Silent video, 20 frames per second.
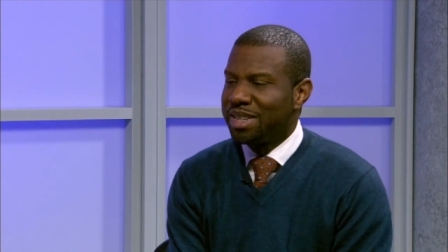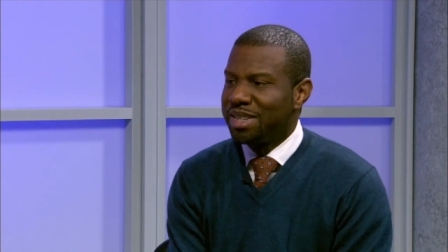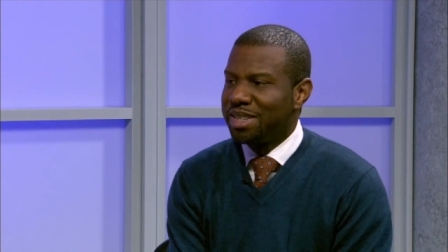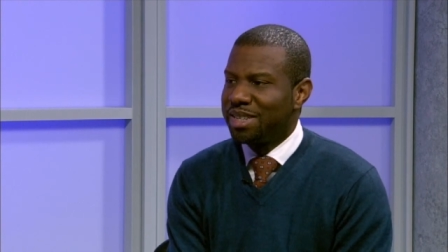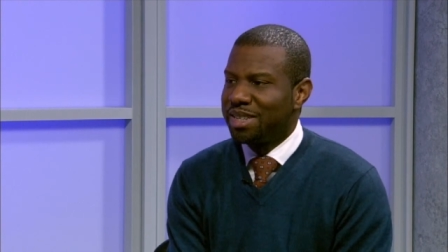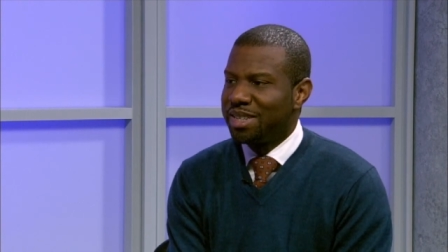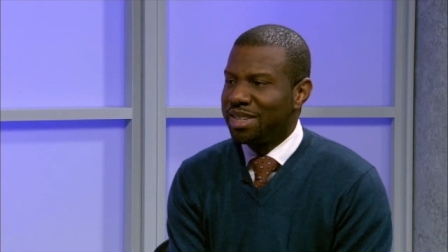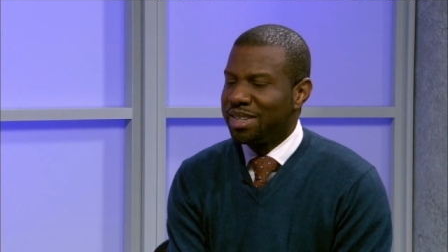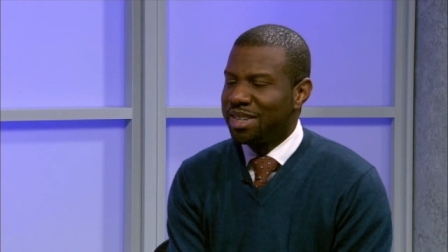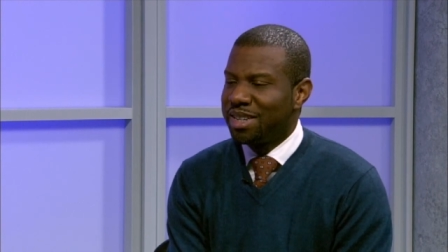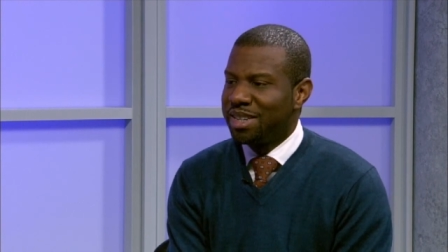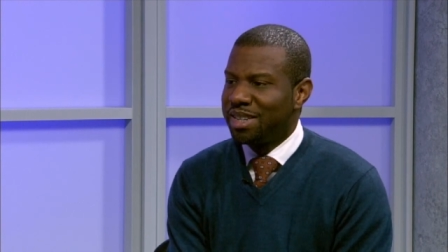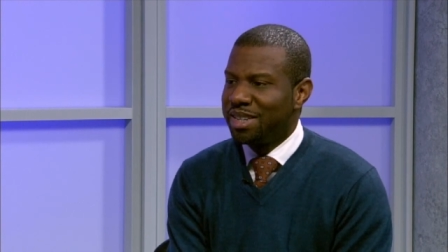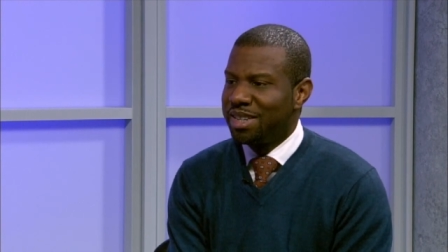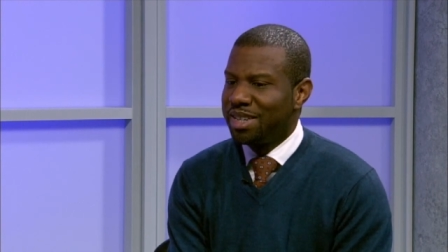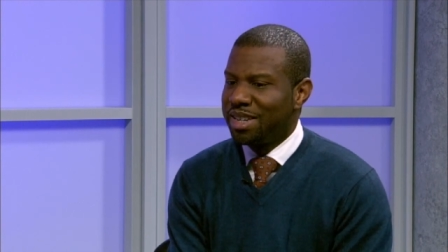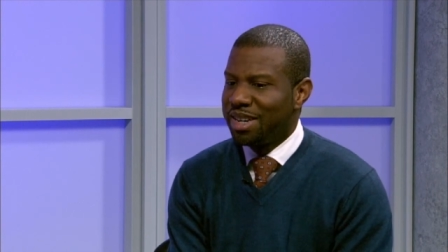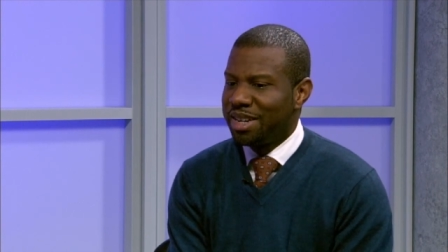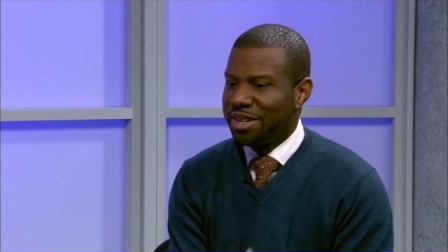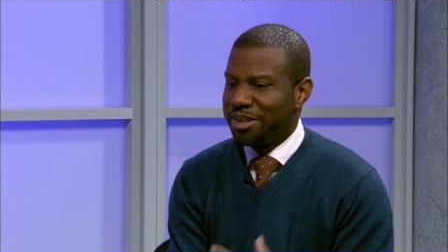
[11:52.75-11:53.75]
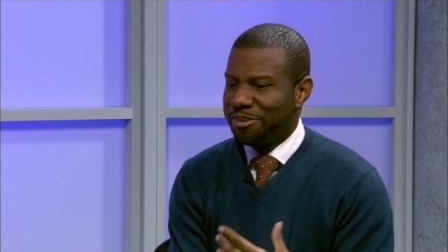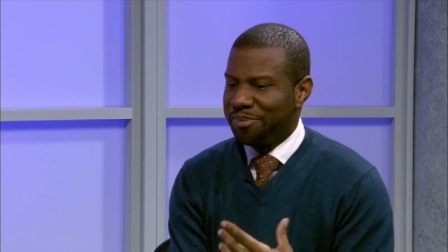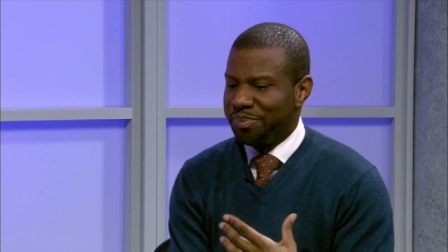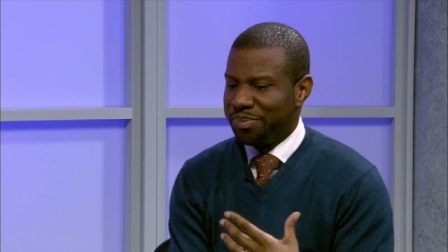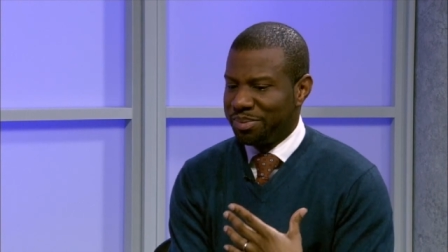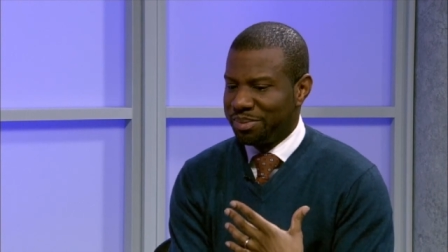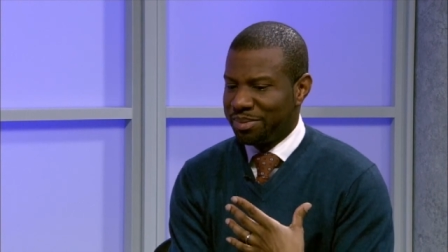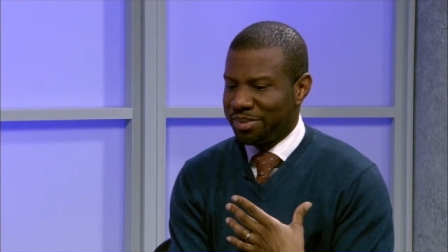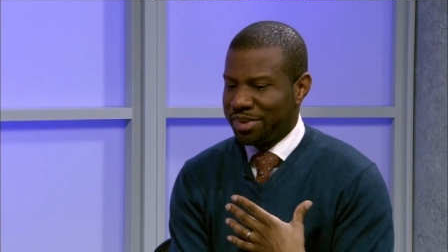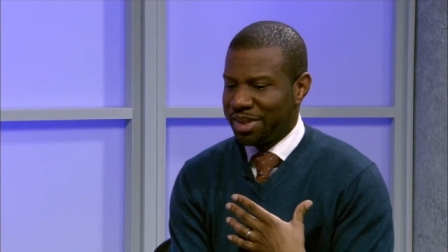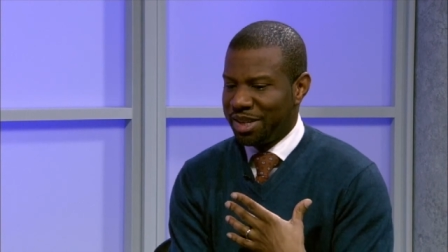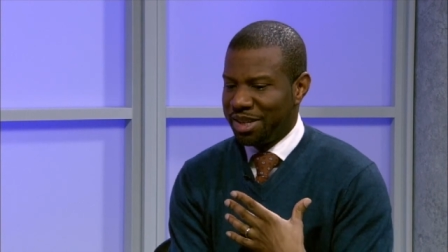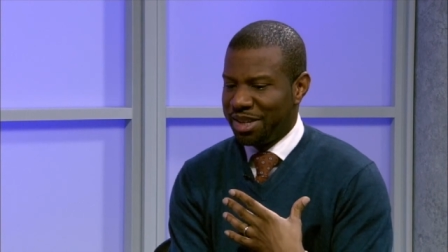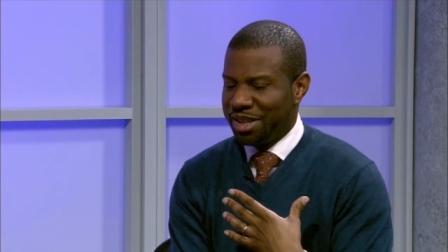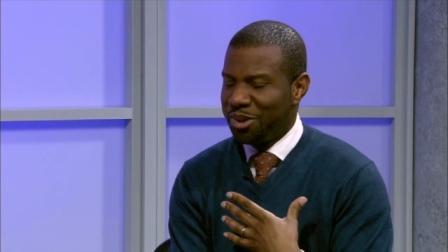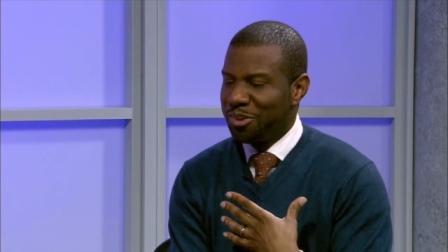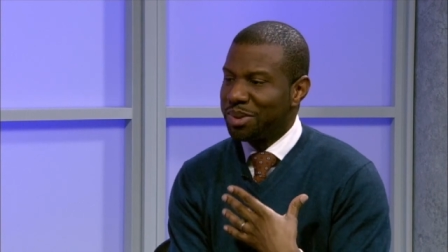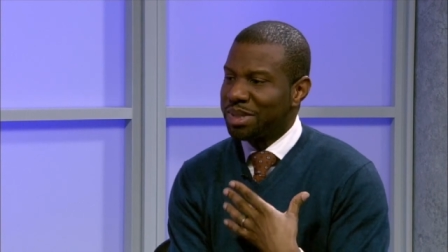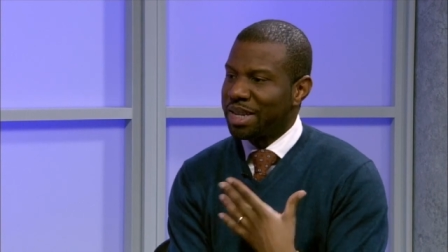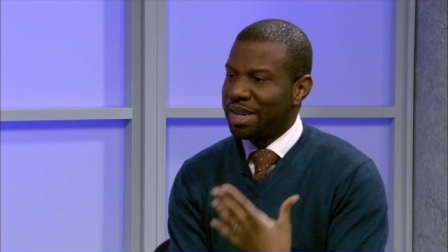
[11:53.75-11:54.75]
He he, um, he
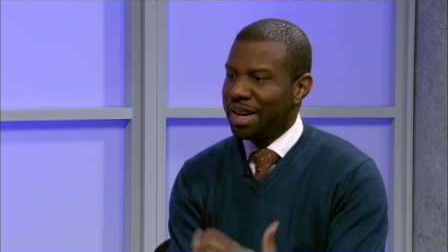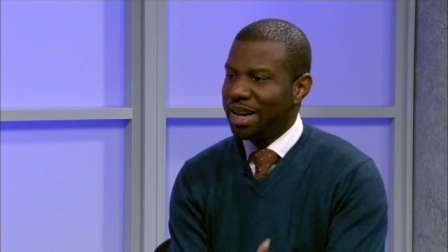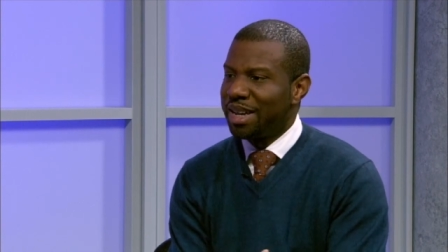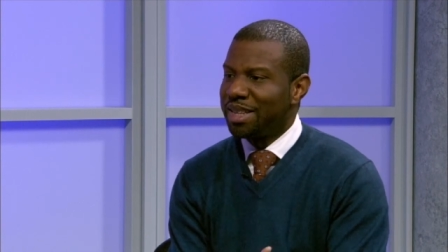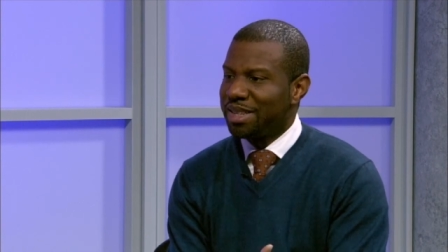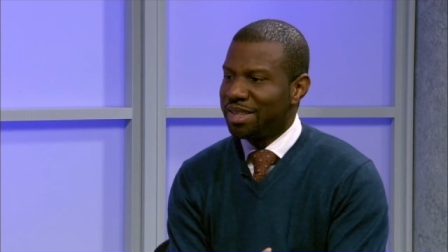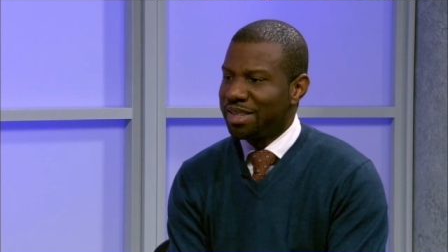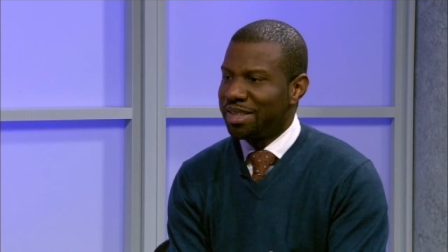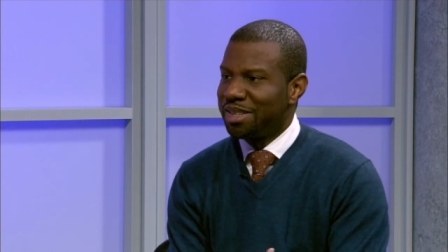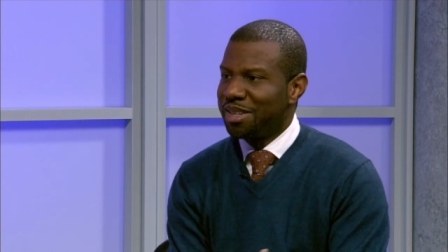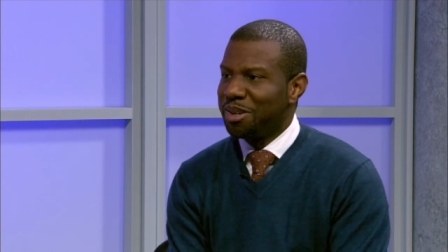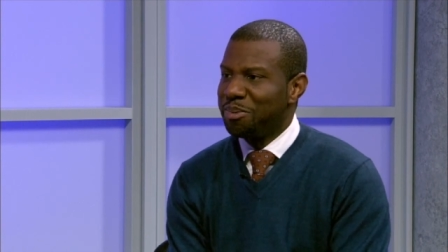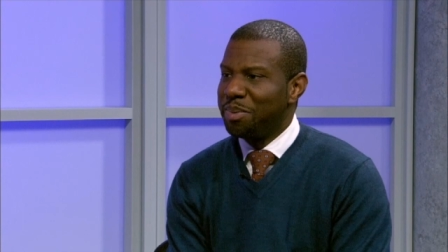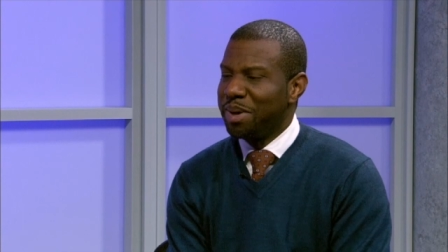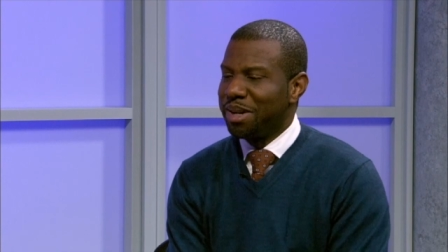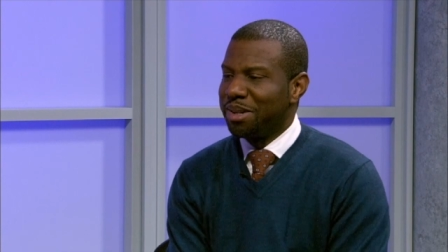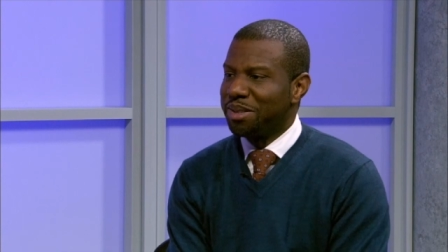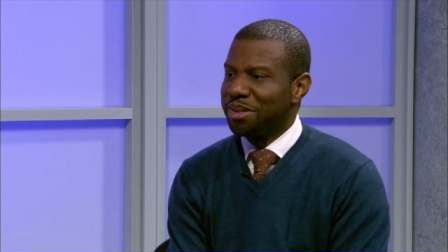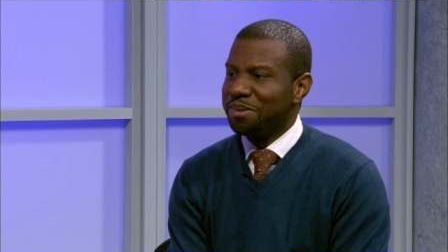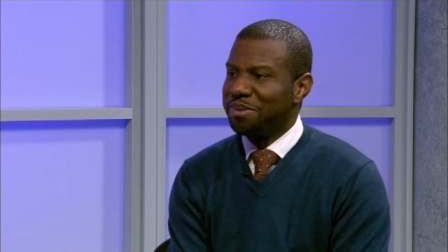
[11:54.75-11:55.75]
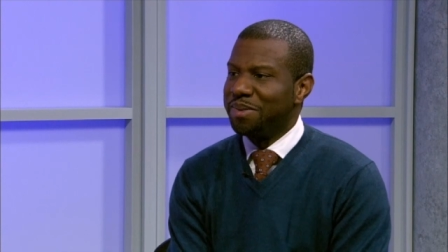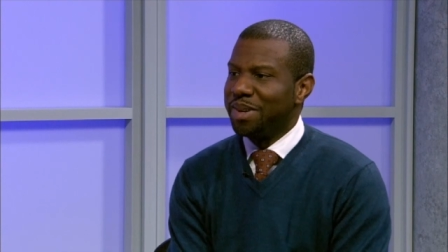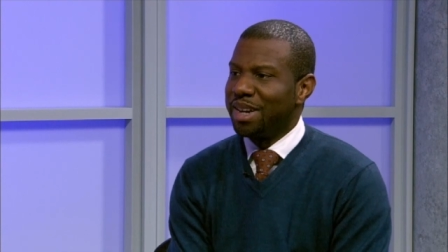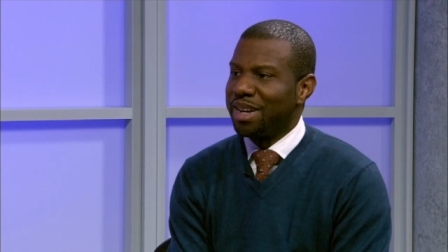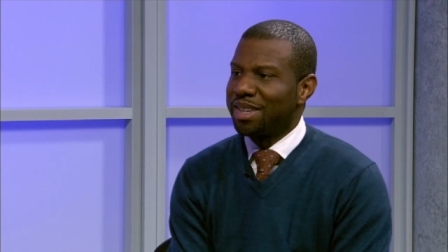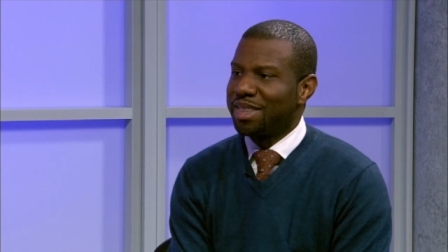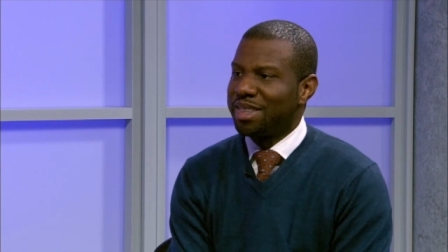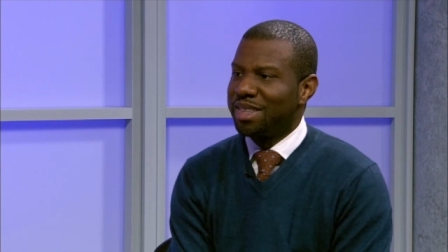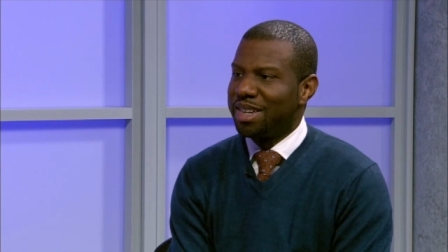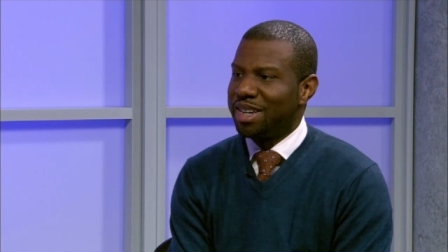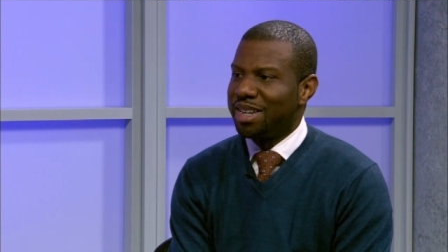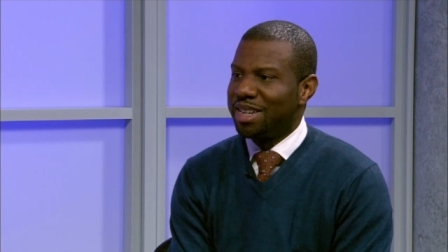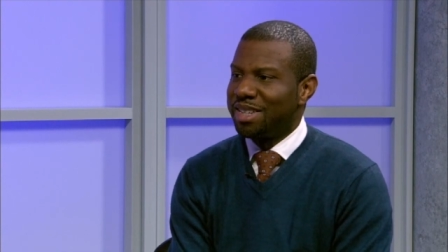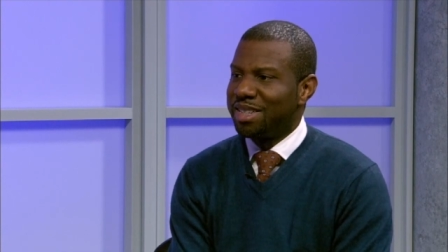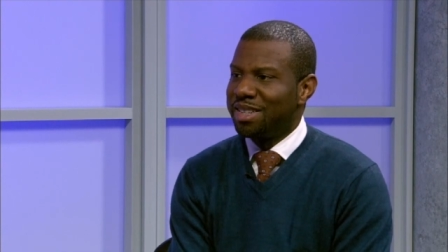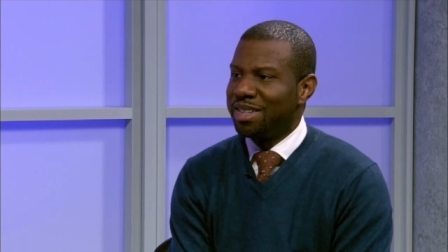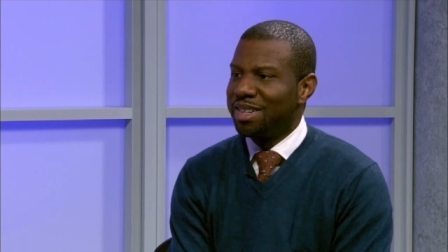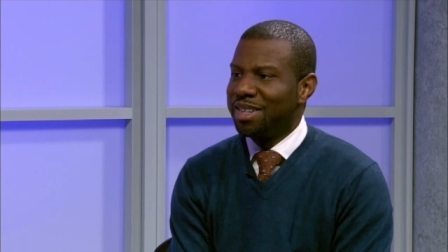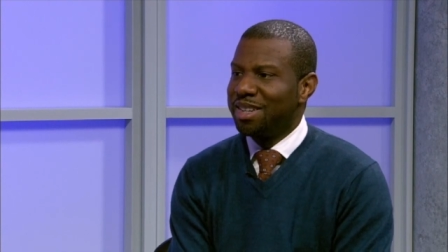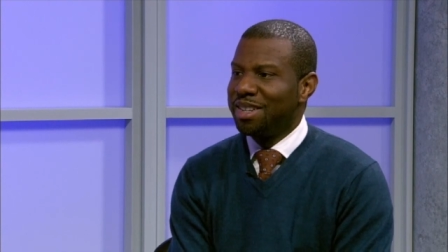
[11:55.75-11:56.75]
he was candid about the fact that